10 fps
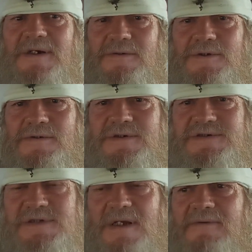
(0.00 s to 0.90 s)
telling you,
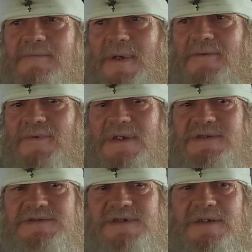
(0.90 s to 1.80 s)
it's love, my
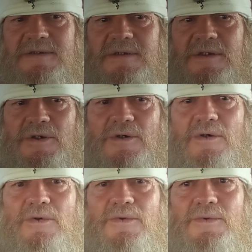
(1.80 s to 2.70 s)
friends. And, you
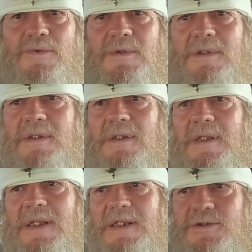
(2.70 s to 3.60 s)
know,
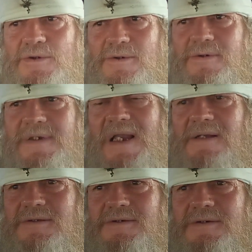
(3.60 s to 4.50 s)
eternal
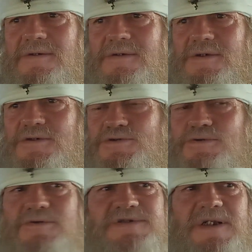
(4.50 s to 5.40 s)
calendar,
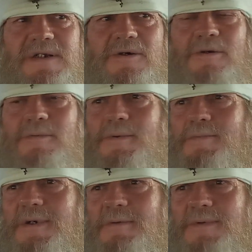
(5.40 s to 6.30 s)
Yeshua said, I go
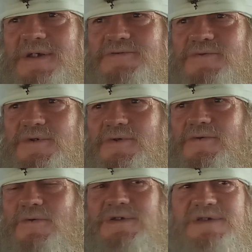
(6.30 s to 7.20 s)
prepare a place for you.
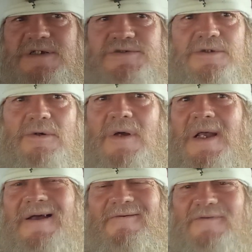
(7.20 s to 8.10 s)
If it was not so,
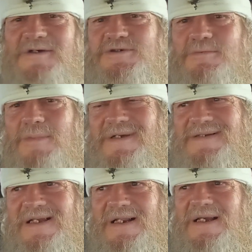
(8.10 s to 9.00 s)
flesh and
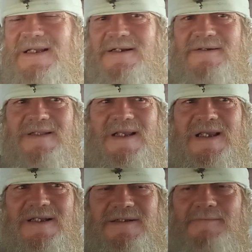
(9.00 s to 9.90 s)
blood cannot enter the
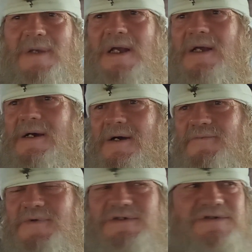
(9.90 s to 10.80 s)
kingdom.
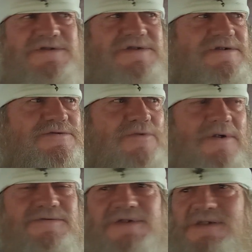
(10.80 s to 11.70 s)
Ephesians
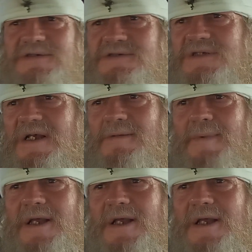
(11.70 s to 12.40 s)
6:12 says it's not a